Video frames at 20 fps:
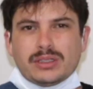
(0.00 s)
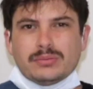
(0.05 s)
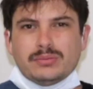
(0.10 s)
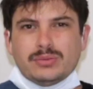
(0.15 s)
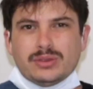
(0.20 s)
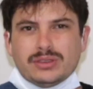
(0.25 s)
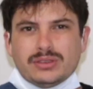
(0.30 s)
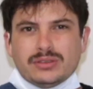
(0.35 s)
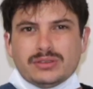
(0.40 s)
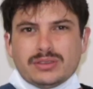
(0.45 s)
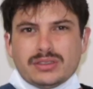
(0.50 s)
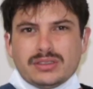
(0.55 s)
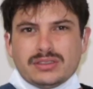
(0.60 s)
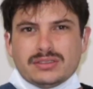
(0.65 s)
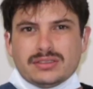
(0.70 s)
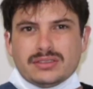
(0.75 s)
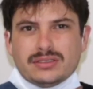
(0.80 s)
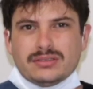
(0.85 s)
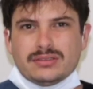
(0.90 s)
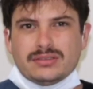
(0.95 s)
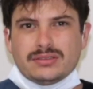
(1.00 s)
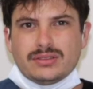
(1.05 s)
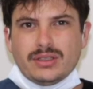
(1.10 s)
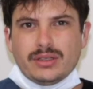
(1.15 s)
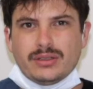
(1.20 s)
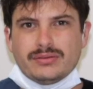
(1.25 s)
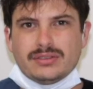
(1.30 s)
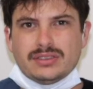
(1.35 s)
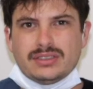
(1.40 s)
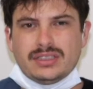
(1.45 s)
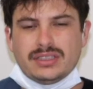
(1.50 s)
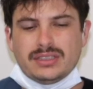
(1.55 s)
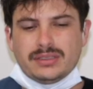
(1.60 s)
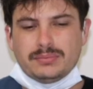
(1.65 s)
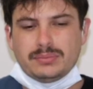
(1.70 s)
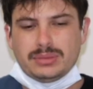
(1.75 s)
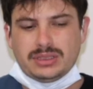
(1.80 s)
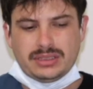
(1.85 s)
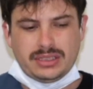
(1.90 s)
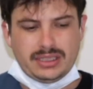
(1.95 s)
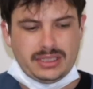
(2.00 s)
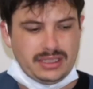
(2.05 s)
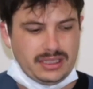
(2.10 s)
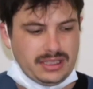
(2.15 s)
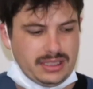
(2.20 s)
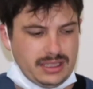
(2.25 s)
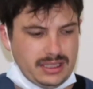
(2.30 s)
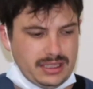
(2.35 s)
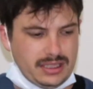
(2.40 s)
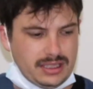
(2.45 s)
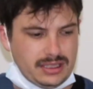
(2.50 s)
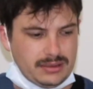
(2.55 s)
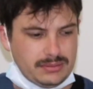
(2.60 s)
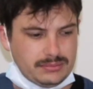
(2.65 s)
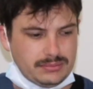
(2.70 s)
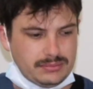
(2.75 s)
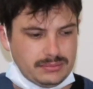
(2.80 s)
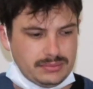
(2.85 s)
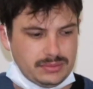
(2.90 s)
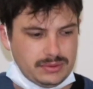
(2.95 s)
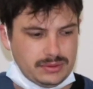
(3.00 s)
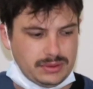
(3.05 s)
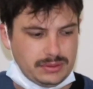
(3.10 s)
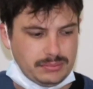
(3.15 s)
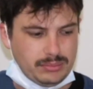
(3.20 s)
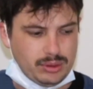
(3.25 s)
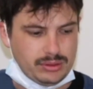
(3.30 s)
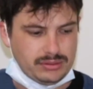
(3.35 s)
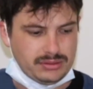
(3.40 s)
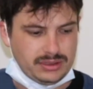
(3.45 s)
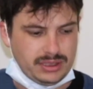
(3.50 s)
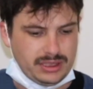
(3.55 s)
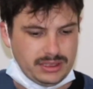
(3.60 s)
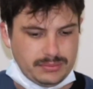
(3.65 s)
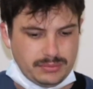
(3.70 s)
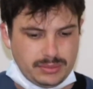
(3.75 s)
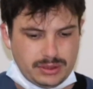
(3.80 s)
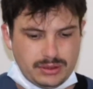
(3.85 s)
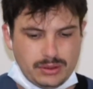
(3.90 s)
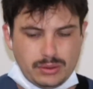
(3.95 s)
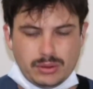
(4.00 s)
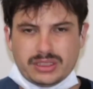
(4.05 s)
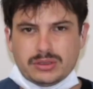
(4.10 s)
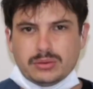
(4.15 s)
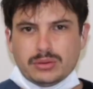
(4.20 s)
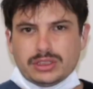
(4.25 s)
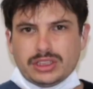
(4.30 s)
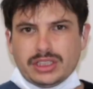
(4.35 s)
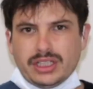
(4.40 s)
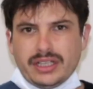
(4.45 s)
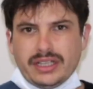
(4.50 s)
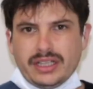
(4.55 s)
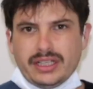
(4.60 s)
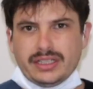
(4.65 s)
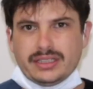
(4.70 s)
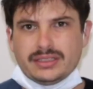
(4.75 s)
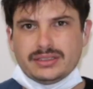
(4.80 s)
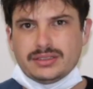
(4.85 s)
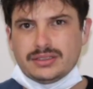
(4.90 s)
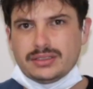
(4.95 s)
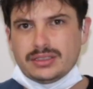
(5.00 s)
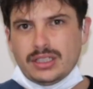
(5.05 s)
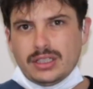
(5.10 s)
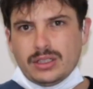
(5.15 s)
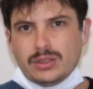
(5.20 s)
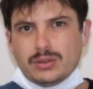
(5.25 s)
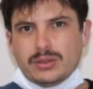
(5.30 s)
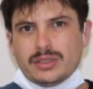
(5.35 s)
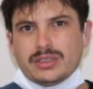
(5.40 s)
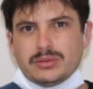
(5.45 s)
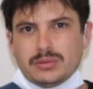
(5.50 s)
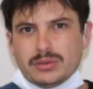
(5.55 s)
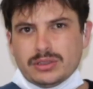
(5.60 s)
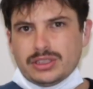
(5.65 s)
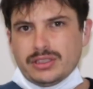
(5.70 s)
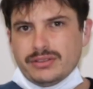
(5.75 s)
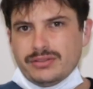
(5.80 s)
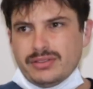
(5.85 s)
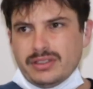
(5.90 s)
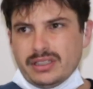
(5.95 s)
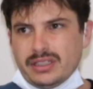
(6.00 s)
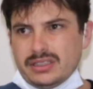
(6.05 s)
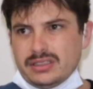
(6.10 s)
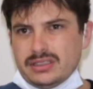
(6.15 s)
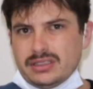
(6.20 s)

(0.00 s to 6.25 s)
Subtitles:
to Clemson COVID tips. Important tips: always wash your hands, always wash your feet.